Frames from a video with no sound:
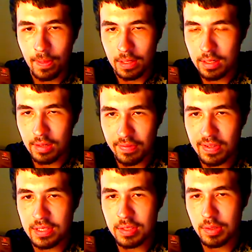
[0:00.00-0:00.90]

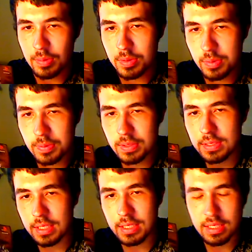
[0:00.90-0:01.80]
face
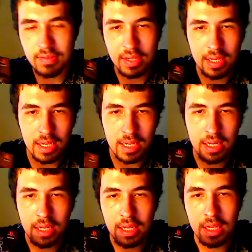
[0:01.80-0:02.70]
stormtroopers and stuff like that.
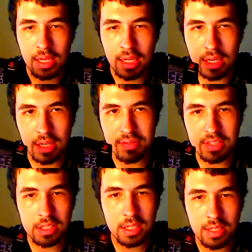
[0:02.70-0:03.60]

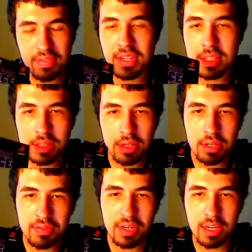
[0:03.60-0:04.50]
Eventually he faces
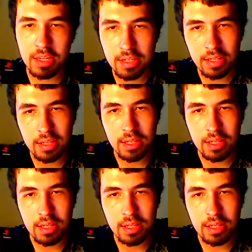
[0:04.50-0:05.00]
Darth Vader